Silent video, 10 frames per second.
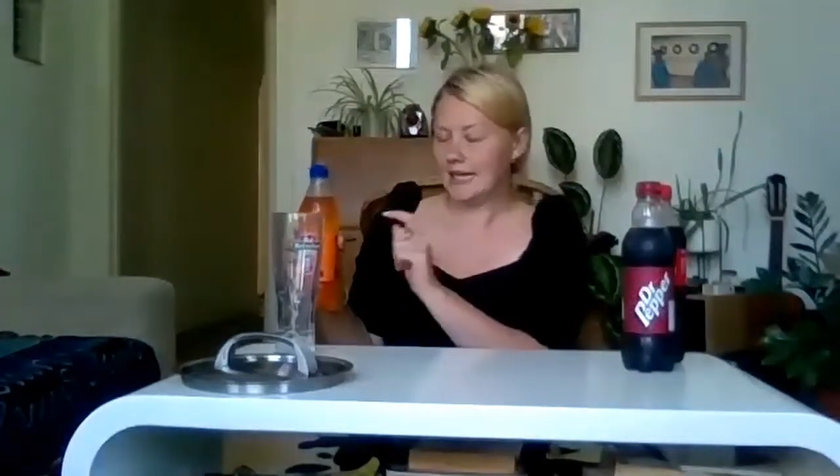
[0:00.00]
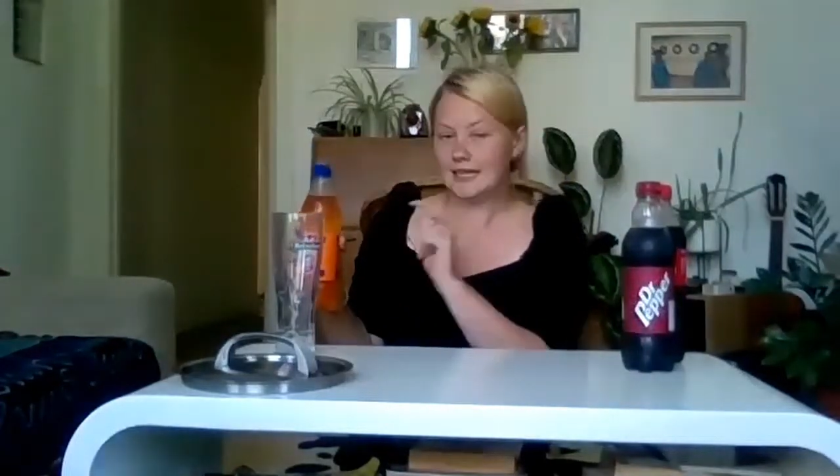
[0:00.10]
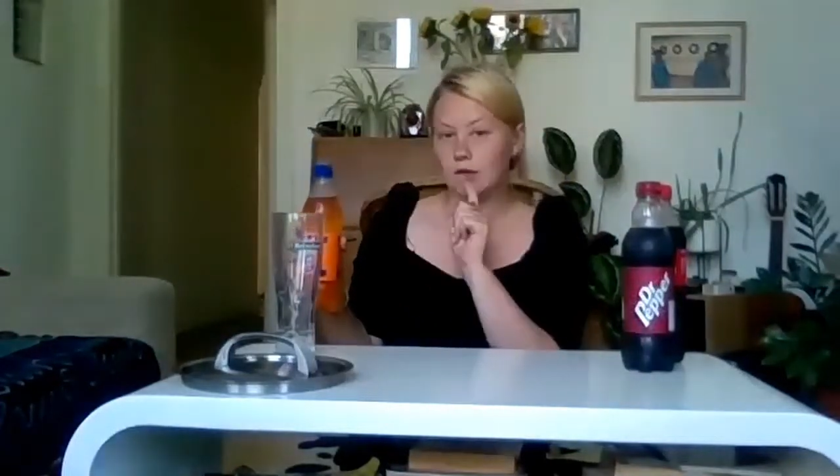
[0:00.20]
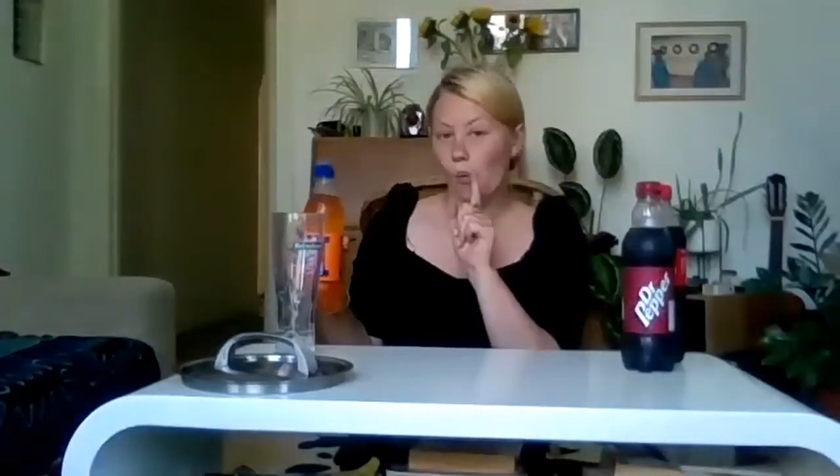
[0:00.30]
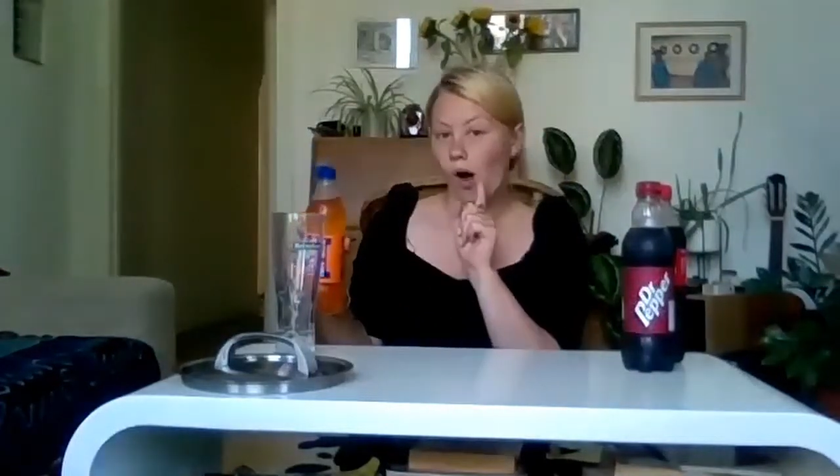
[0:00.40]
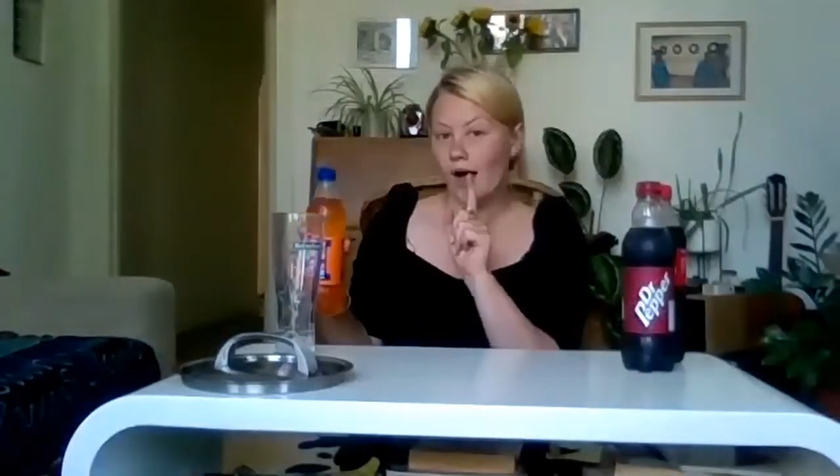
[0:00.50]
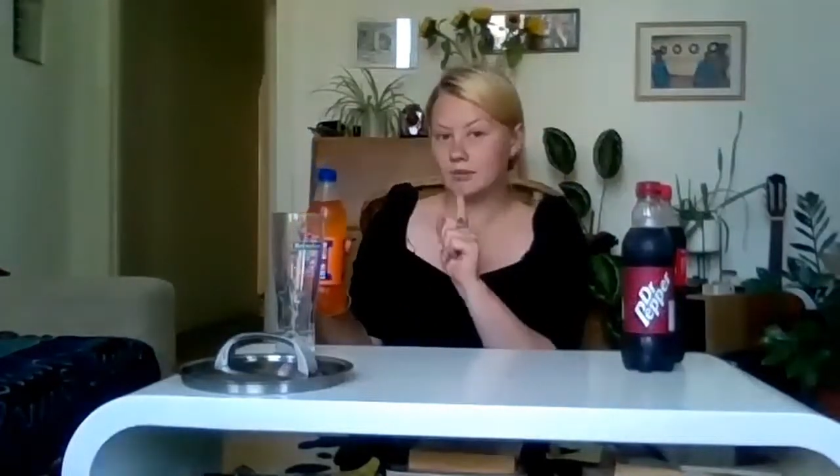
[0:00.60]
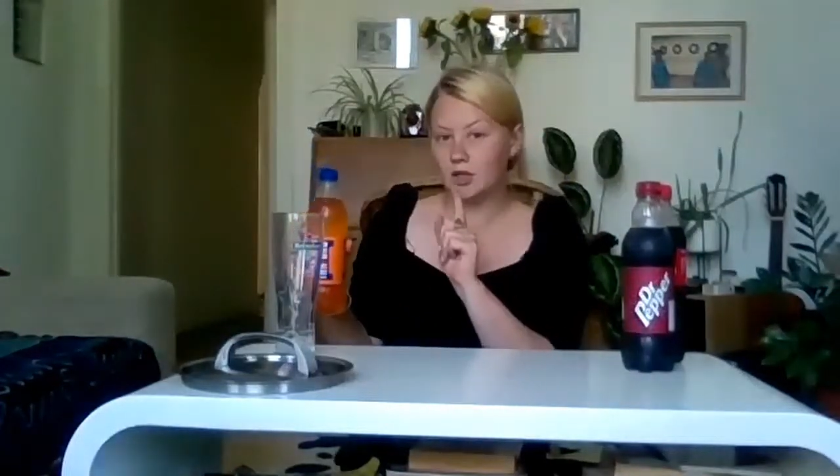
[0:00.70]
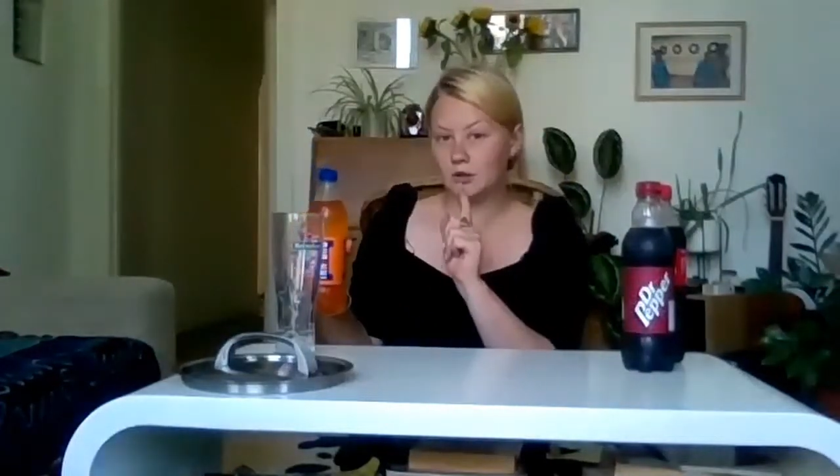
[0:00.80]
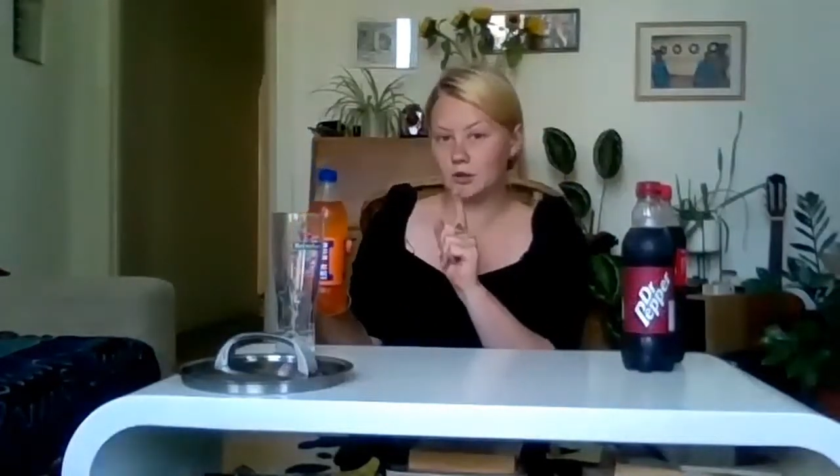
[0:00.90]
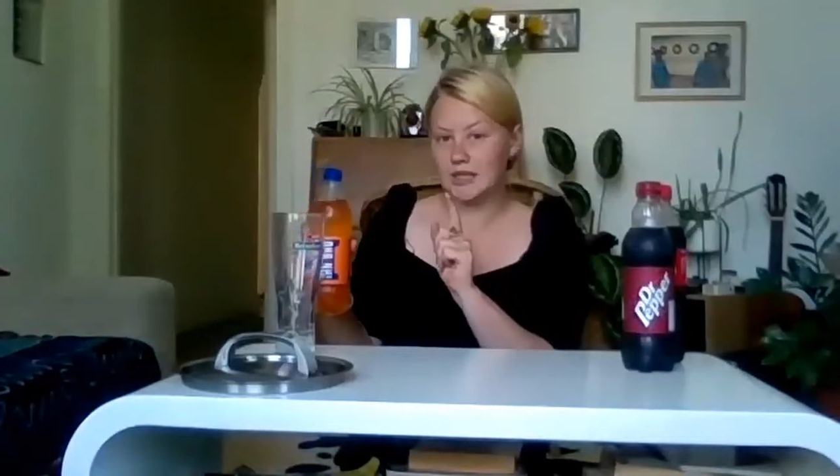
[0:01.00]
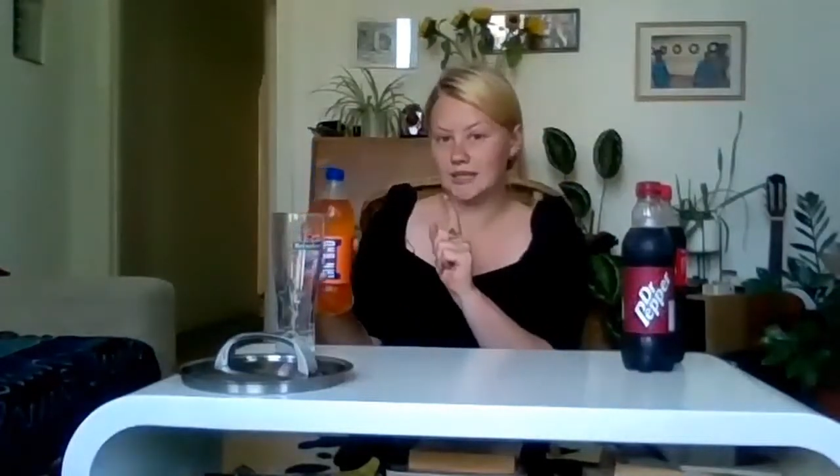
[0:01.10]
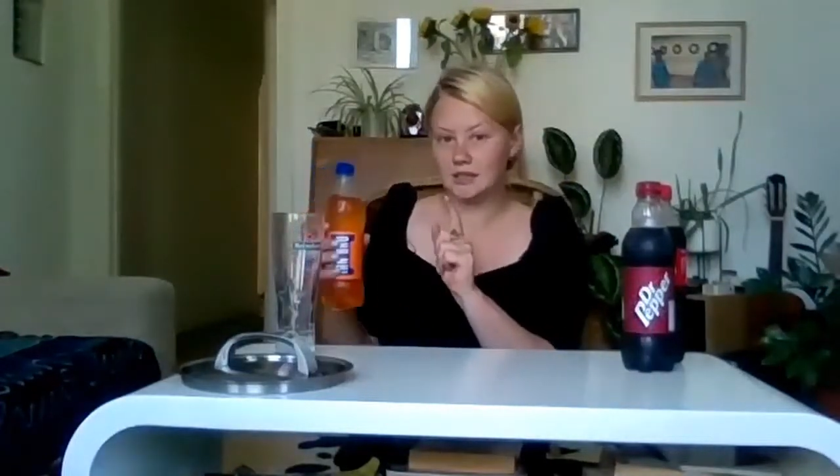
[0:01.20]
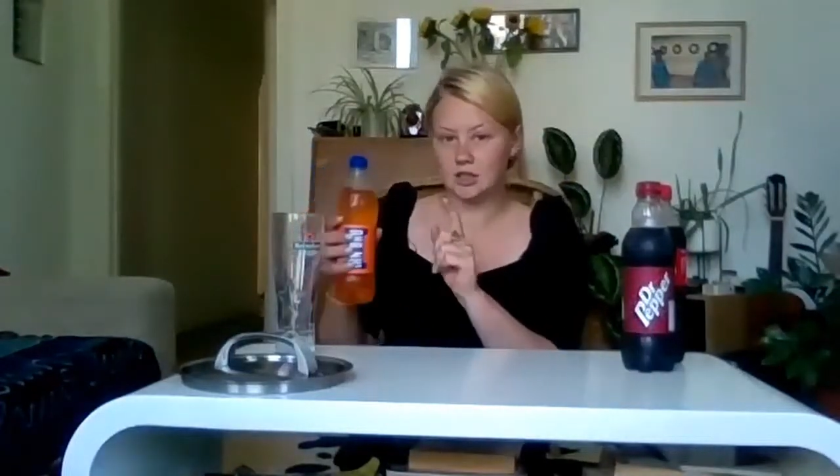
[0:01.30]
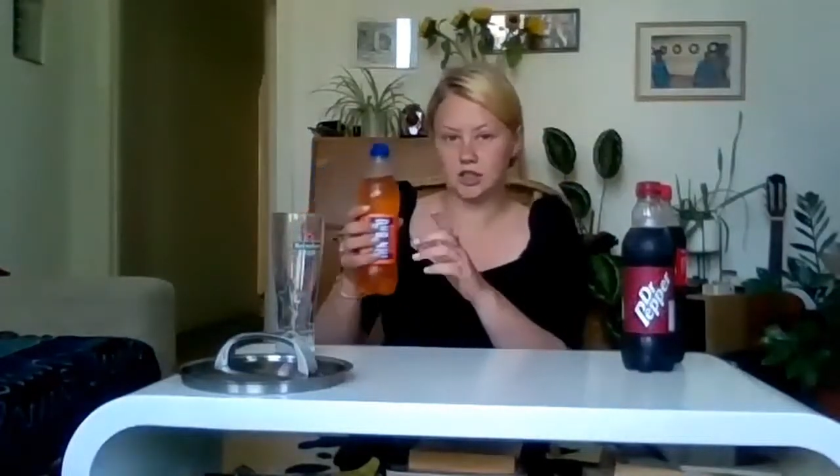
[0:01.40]
So what I'm told we
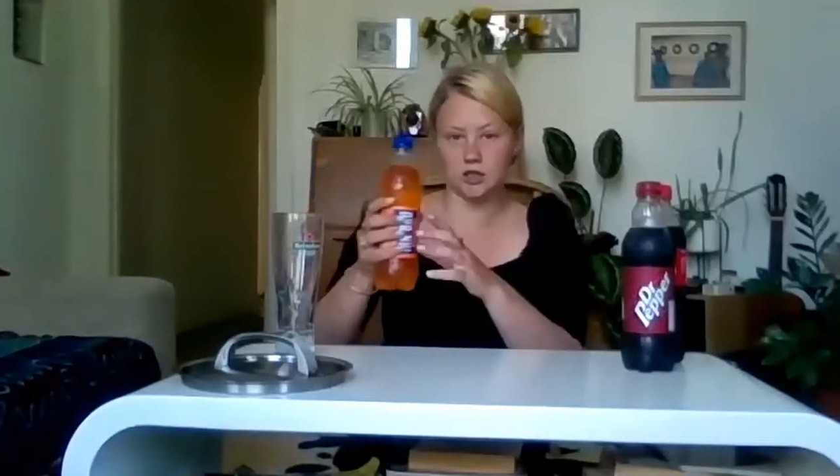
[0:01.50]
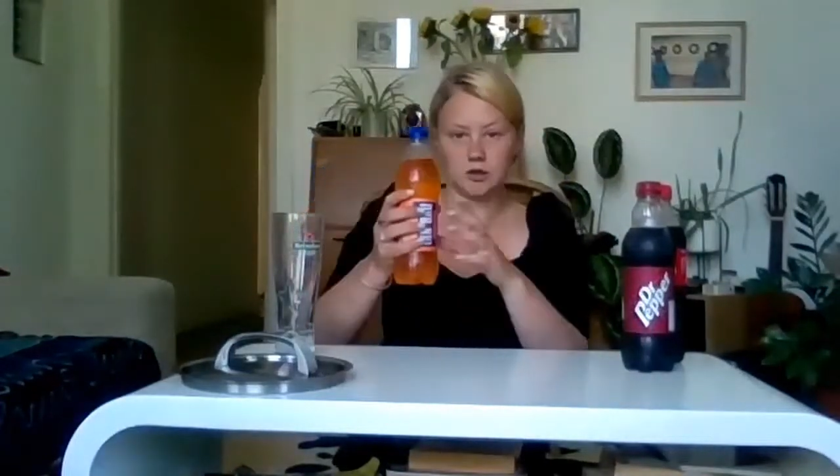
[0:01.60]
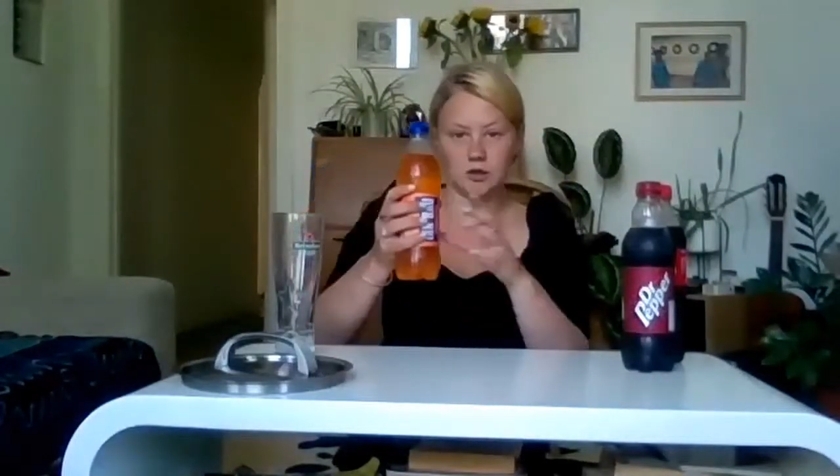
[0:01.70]
need to do,